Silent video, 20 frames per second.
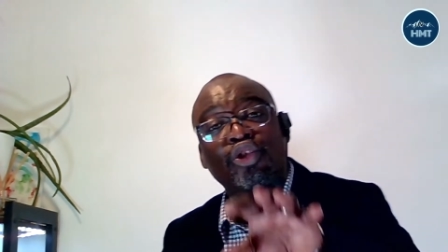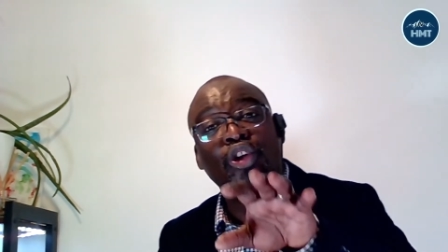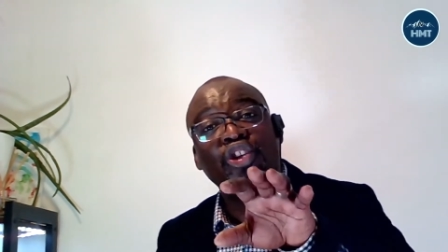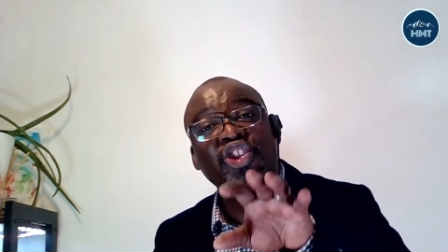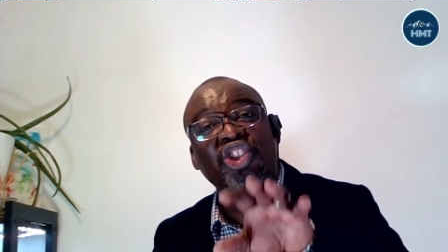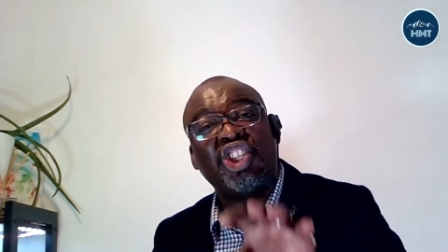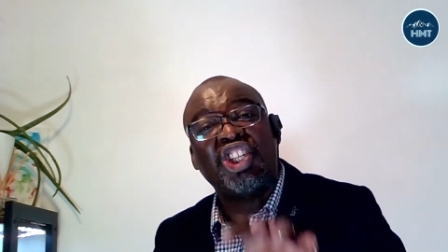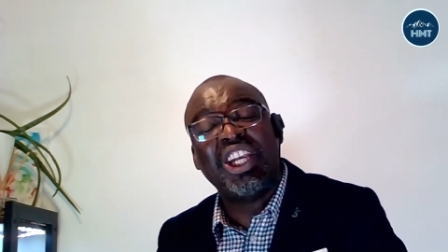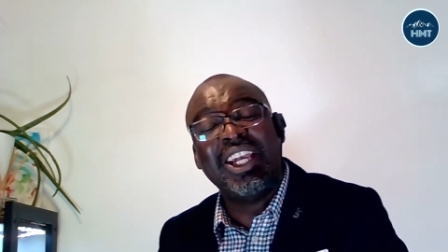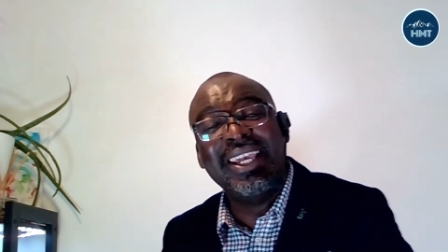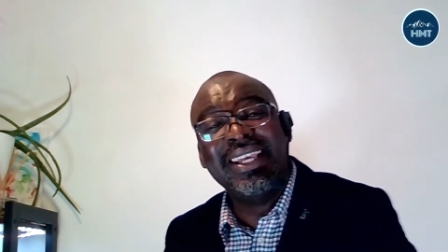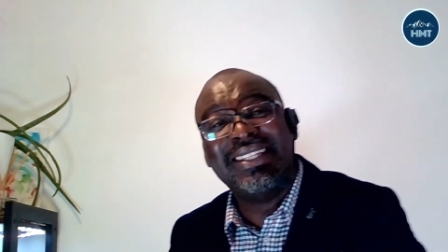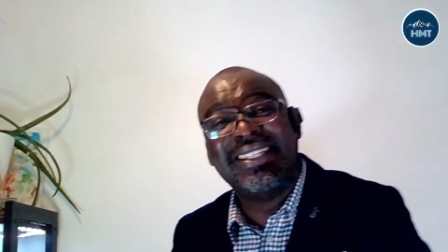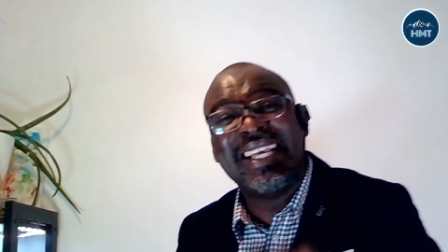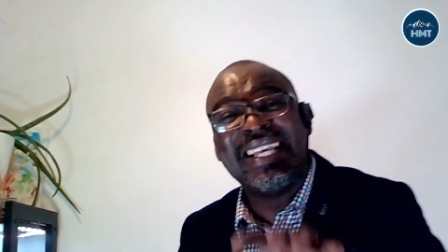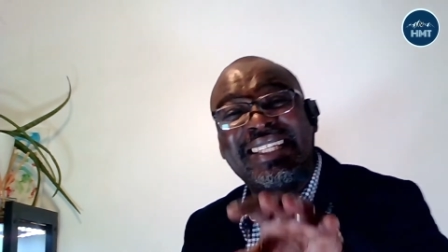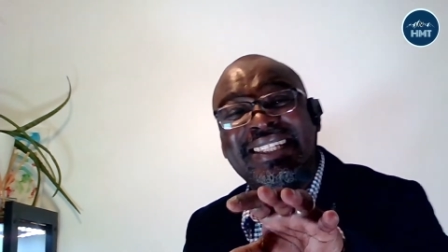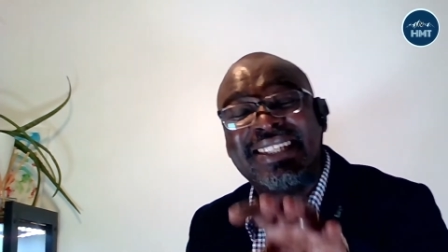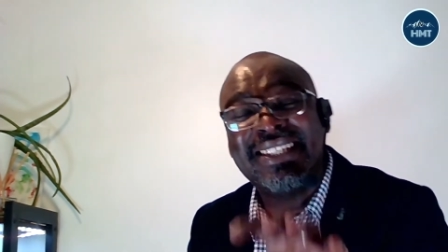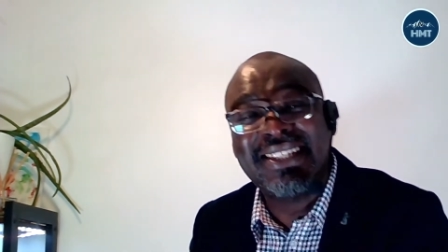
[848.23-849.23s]
not
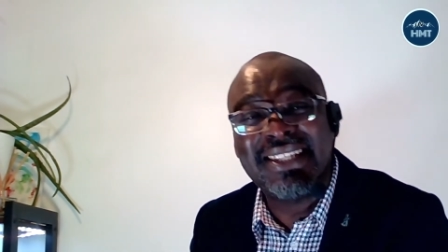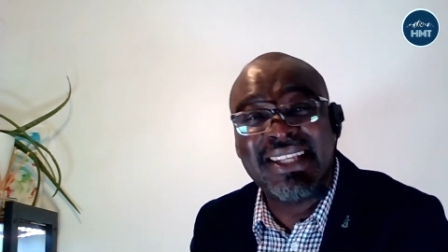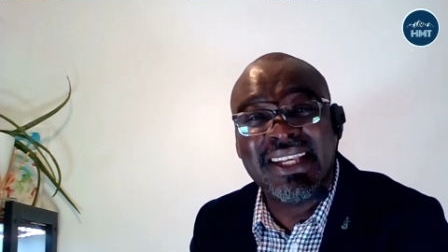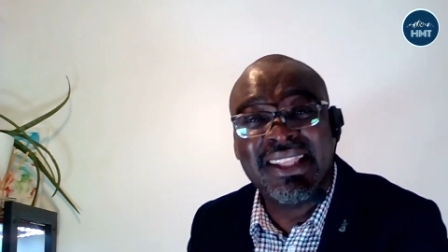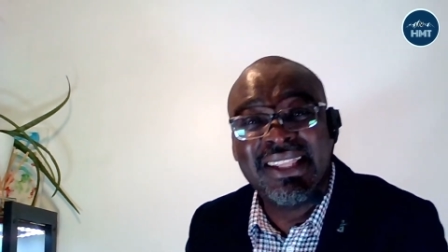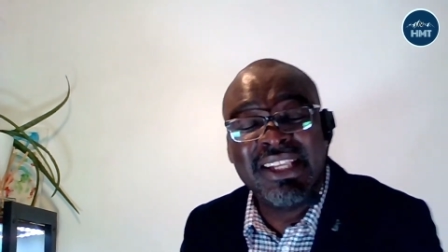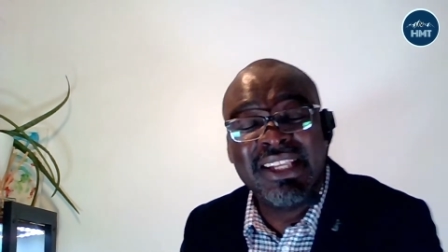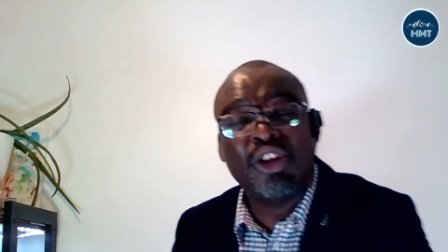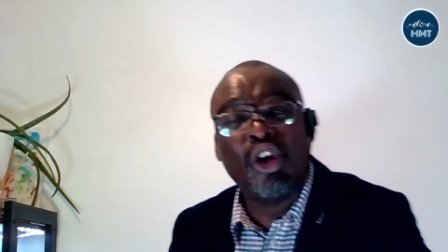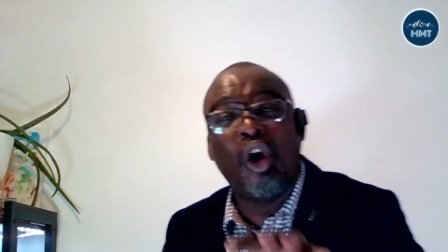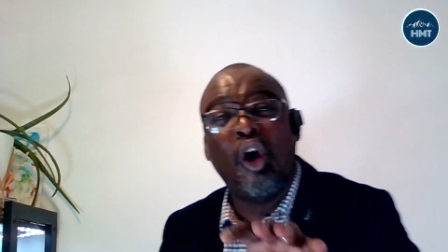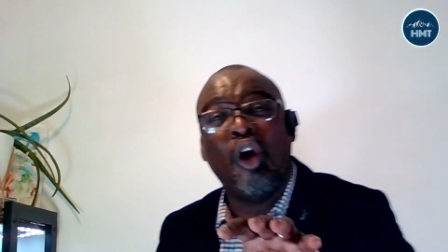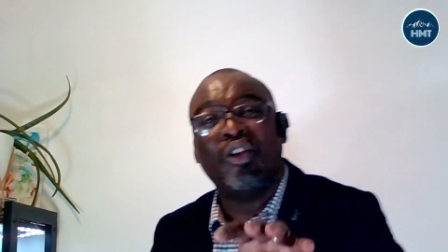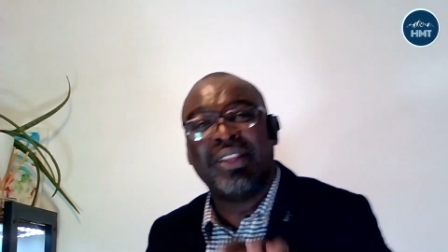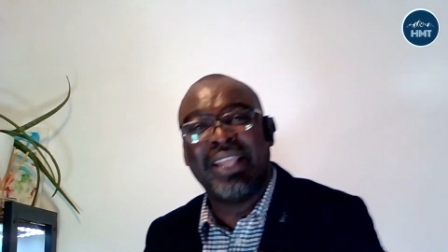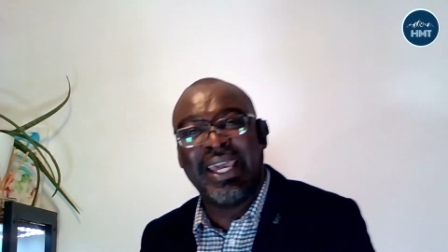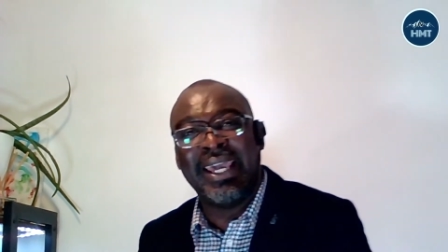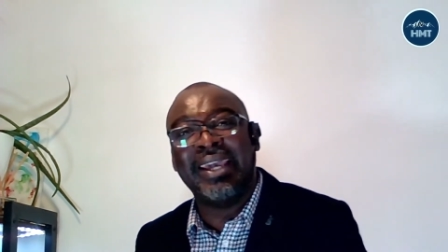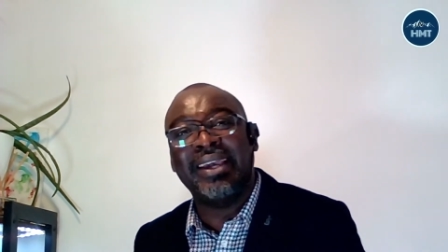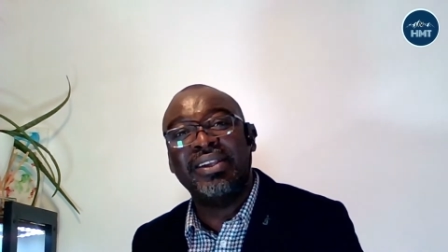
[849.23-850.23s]
Jesus sitting on
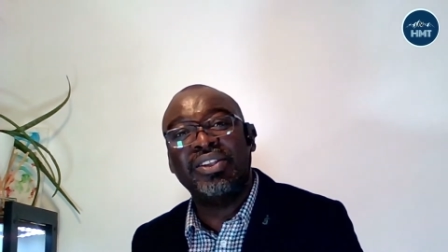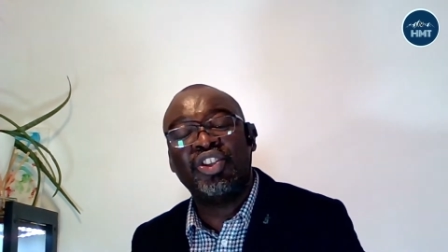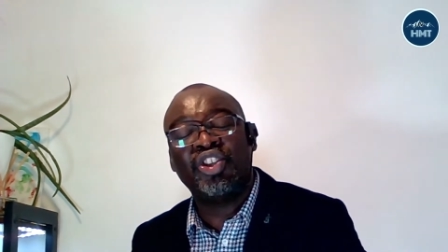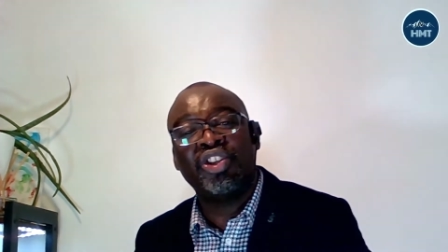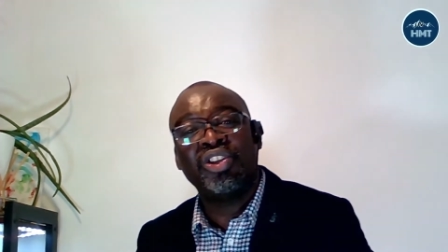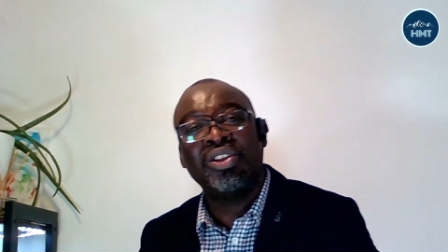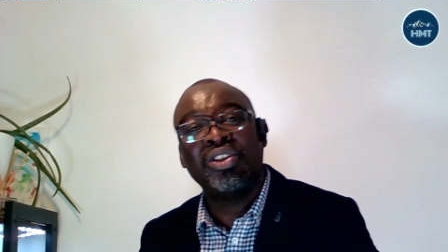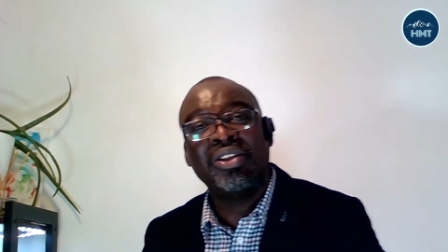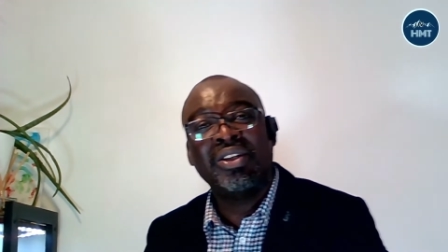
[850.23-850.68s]
it,